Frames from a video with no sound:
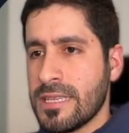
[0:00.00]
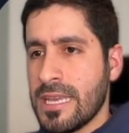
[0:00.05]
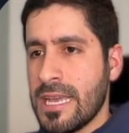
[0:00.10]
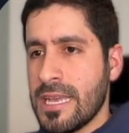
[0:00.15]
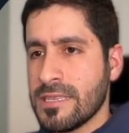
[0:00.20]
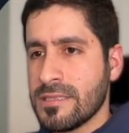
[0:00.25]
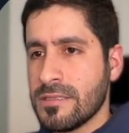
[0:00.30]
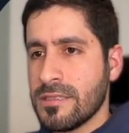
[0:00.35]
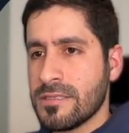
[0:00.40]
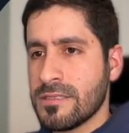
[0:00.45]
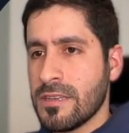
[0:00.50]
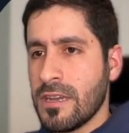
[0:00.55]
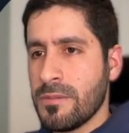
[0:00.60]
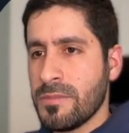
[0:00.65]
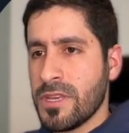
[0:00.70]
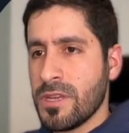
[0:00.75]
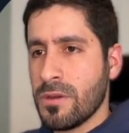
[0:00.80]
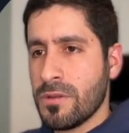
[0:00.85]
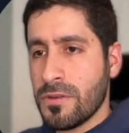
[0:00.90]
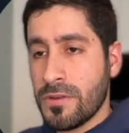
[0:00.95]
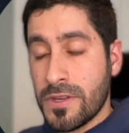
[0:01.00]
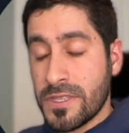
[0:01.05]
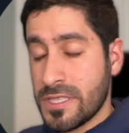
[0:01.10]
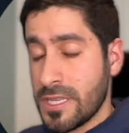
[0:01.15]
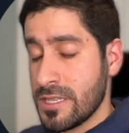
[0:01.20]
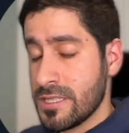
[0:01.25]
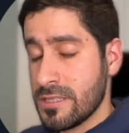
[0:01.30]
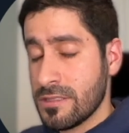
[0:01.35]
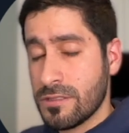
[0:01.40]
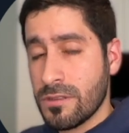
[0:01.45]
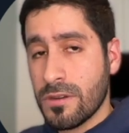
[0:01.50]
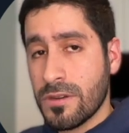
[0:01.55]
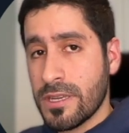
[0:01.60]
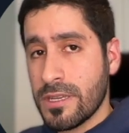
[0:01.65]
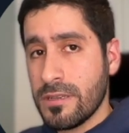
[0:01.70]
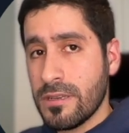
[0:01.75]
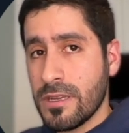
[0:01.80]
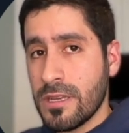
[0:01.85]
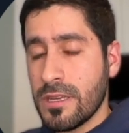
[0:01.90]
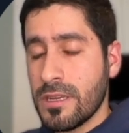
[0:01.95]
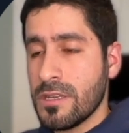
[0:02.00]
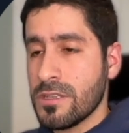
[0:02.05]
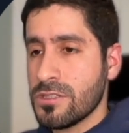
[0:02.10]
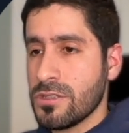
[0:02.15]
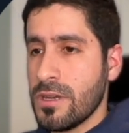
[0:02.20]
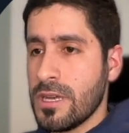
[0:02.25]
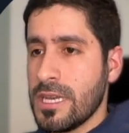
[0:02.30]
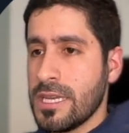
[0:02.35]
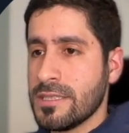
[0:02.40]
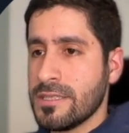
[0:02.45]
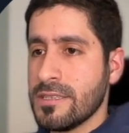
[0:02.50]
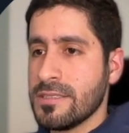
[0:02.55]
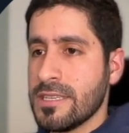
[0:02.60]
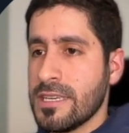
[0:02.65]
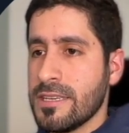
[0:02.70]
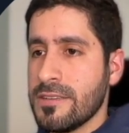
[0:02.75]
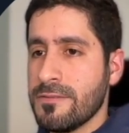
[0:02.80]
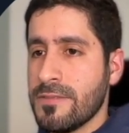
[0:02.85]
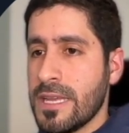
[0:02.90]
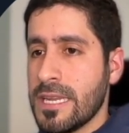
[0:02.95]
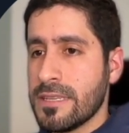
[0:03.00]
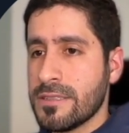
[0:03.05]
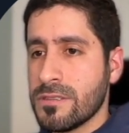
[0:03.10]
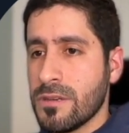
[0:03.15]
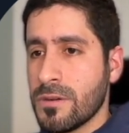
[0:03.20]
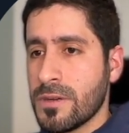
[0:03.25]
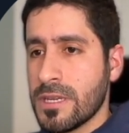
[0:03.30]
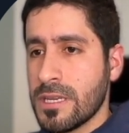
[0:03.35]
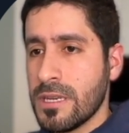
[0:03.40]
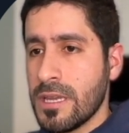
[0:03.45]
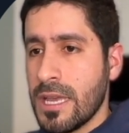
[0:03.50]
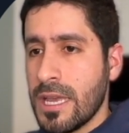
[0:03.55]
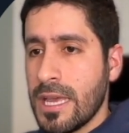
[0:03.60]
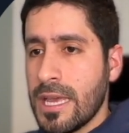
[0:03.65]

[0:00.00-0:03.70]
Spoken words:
has this time the authorization token, so it is a valid token,